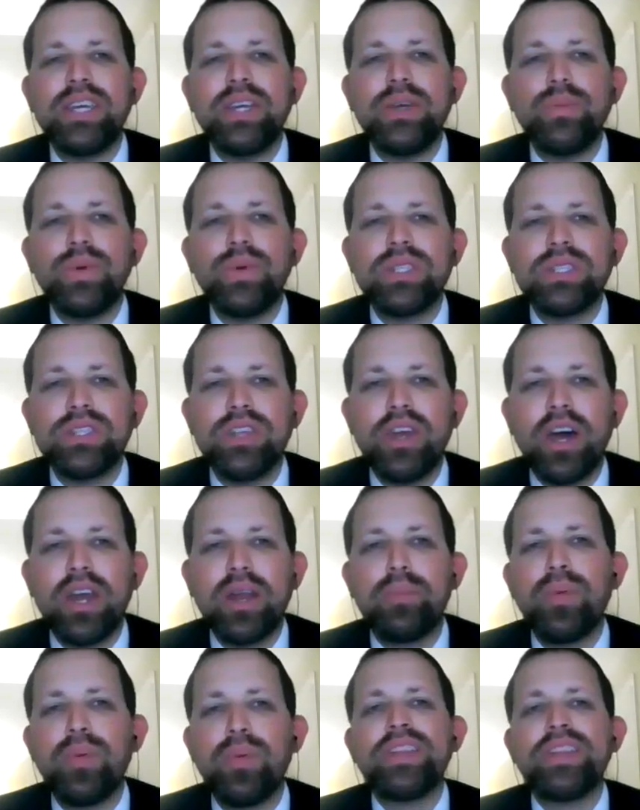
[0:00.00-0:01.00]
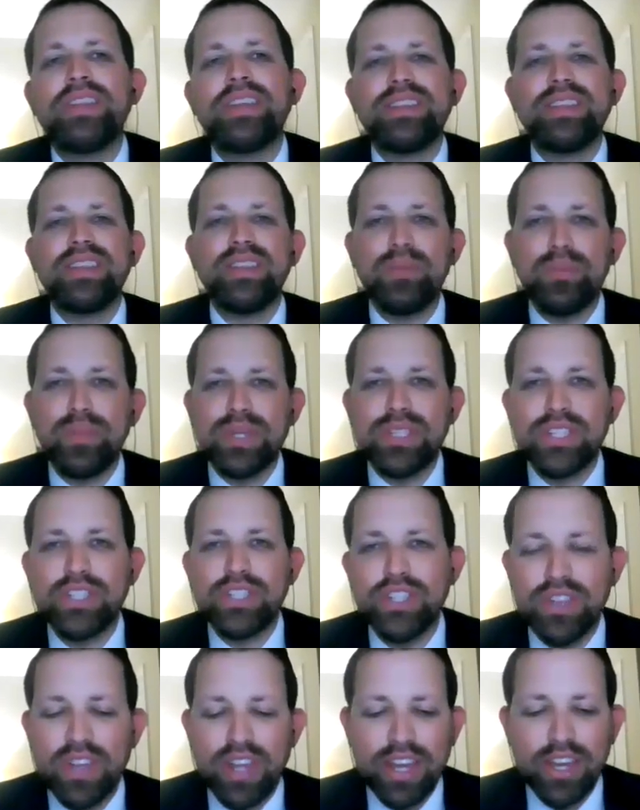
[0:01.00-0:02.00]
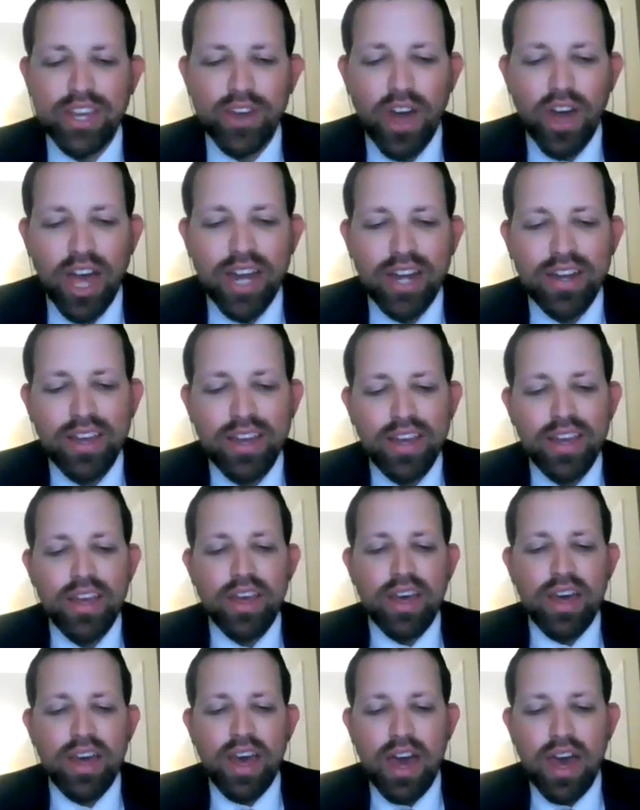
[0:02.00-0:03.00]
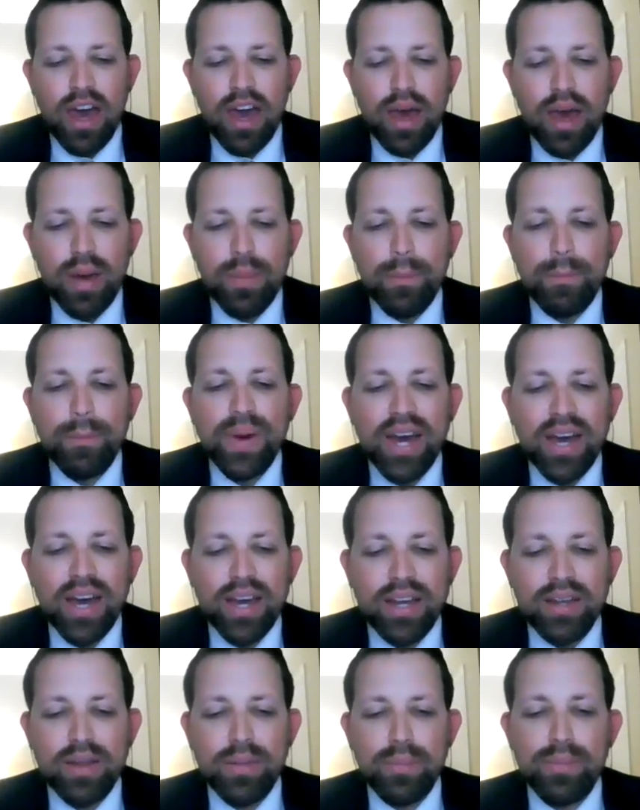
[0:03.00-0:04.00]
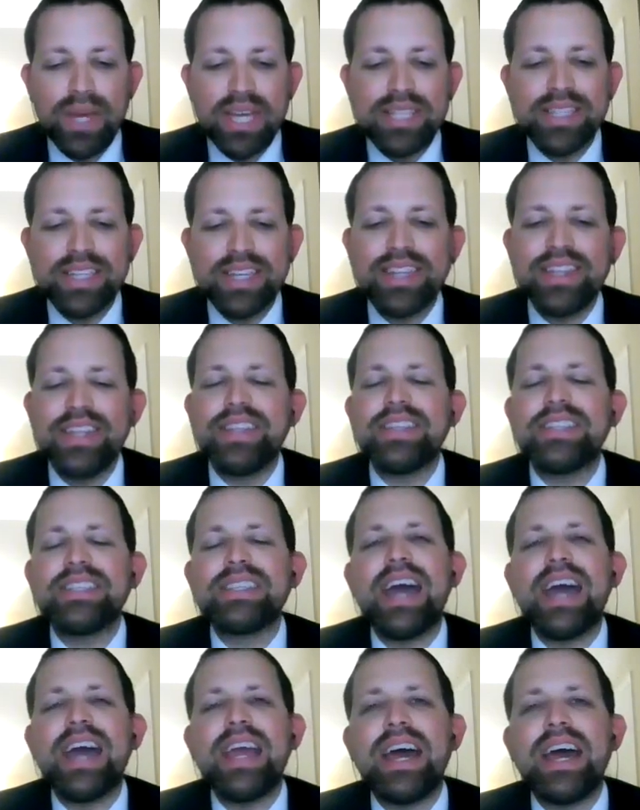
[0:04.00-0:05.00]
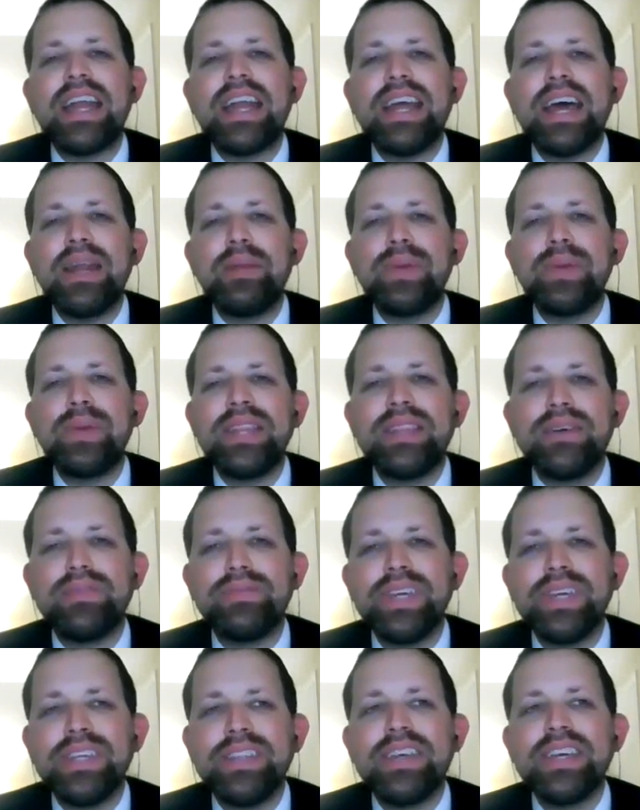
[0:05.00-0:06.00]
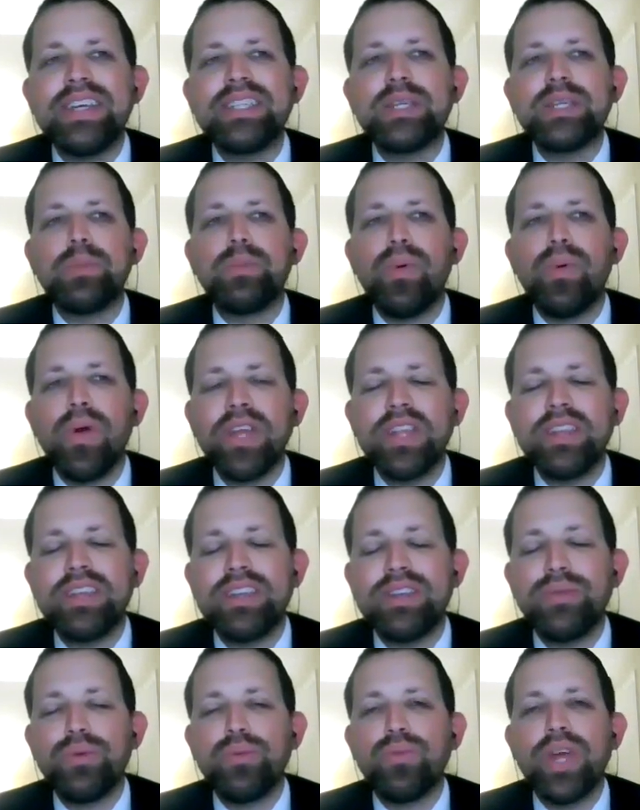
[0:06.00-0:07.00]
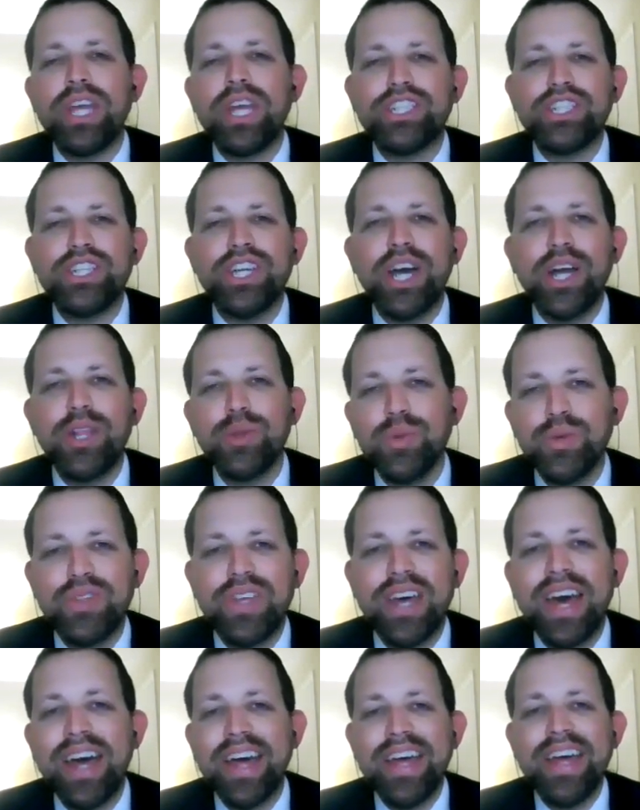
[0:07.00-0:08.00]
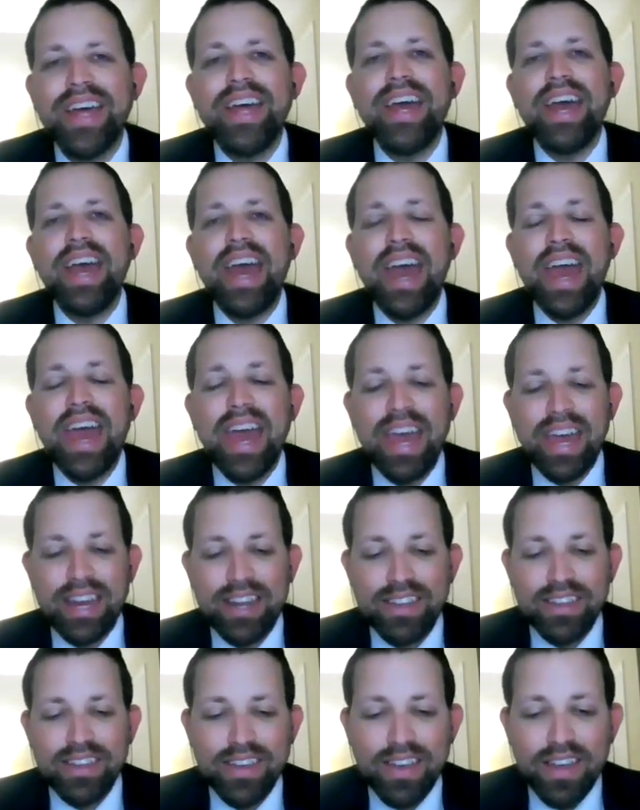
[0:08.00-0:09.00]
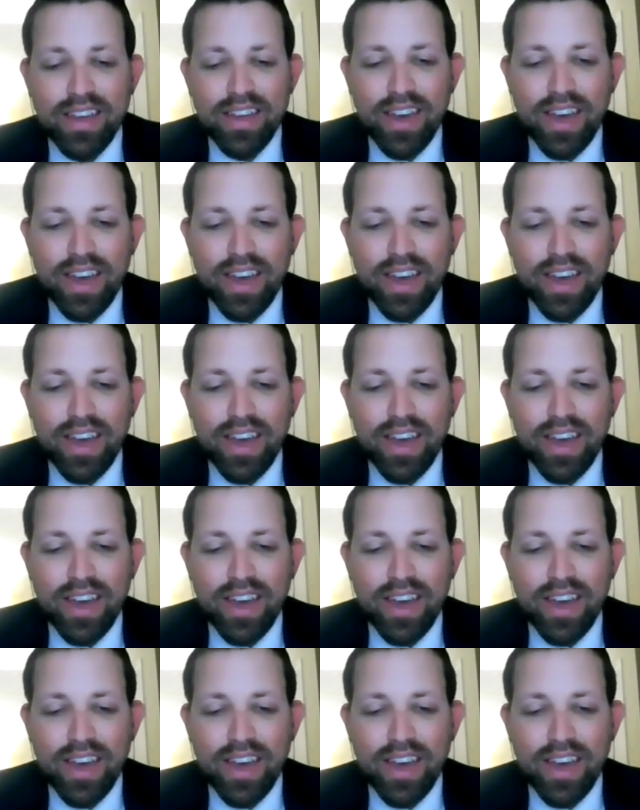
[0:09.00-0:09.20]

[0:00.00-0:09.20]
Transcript: he was not appointed to the position that he got. But basically, this guy, Anan ben David, is appointed to the Reish Galuta, and